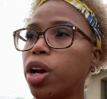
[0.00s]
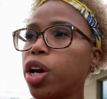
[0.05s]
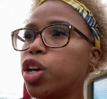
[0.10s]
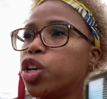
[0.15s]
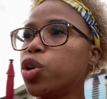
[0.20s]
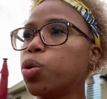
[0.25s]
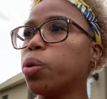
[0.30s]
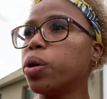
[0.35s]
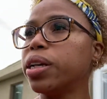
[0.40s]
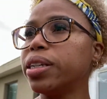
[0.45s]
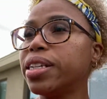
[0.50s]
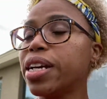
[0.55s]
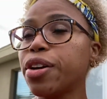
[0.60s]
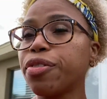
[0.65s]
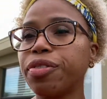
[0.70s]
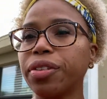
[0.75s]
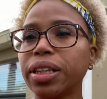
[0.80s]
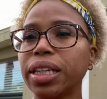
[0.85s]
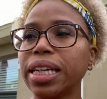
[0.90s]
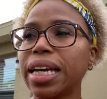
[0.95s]
You want to
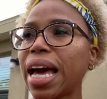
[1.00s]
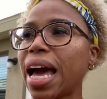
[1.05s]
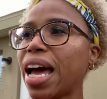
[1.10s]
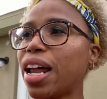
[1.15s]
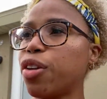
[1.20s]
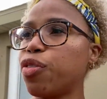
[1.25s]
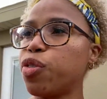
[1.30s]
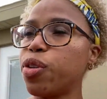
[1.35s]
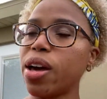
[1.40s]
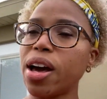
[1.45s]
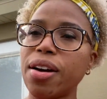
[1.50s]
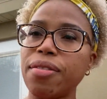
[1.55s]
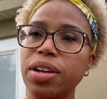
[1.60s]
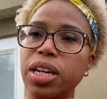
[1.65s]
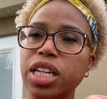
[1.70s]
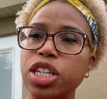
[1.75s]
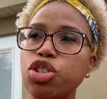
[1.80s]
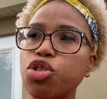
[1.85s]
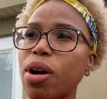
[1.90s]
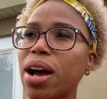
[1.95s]
definitely add, if you have
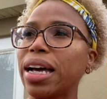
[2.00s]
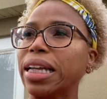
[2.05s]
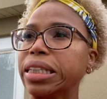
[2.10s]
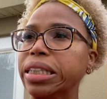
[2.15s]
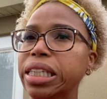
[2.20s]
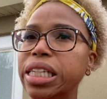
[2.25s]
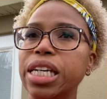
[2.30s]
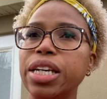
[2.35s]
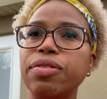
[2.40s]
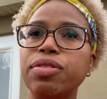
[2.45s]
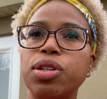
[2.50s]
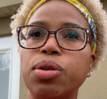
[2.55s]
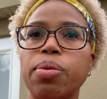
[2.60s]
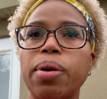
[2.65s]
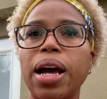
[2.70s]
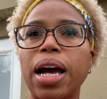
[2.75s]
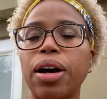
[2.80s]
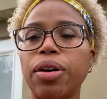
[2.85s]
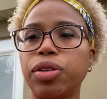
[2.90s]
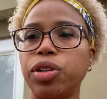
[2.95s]
any dry leaves
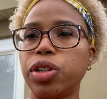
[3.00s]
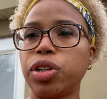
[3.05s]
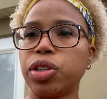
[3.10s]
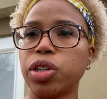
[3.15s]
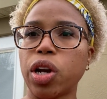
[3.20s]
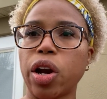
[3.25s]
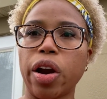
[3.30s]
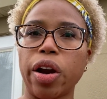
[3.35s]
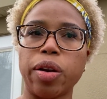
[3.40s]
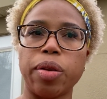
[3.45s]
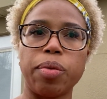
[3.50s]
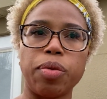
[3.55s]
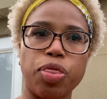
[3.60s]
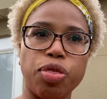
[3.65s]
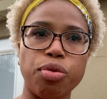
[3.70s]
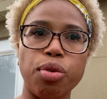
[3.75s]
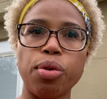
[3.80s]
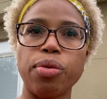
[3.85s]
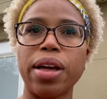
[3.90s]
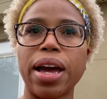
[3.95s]
around your yard,
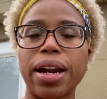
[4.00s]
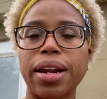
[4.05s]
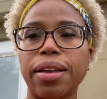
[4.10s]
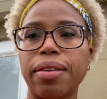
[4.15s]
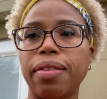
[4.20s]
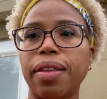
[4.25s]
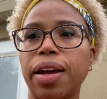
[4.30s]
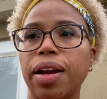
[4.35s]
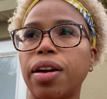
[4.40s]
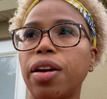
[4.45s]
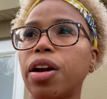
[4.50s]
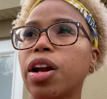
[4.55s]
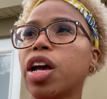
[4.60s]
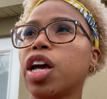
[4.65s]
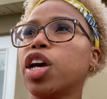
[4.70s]
throw that in there.